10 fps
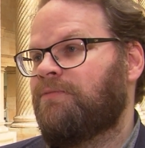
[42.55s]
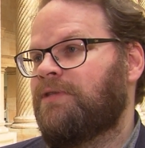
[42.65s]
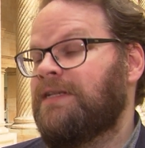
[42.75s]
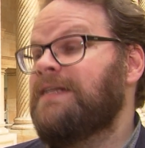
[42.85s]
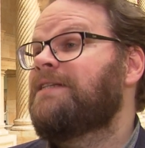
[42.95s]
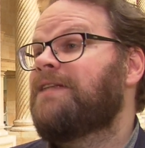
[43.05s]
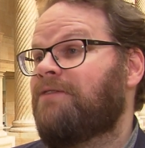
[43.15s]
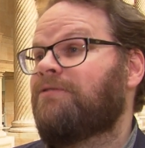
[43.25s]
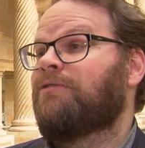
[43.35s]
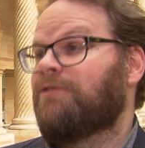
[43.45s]
the least
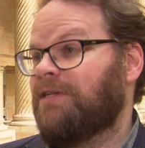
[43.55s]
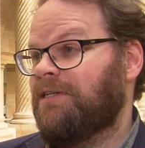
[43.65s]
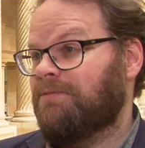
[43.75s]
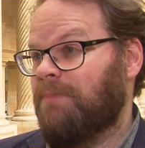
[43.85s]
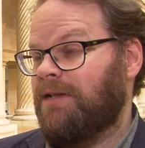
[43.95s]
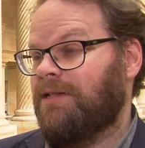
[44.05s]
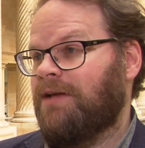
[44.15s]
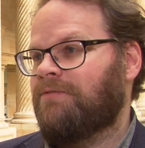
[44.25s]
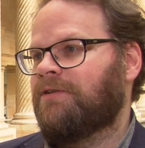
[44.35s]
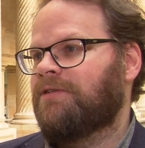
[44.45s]
effort or the least mental
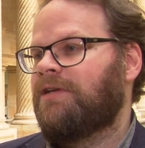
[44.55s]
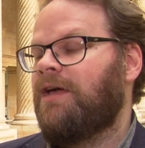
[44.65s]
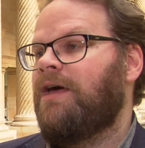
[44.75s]
effort.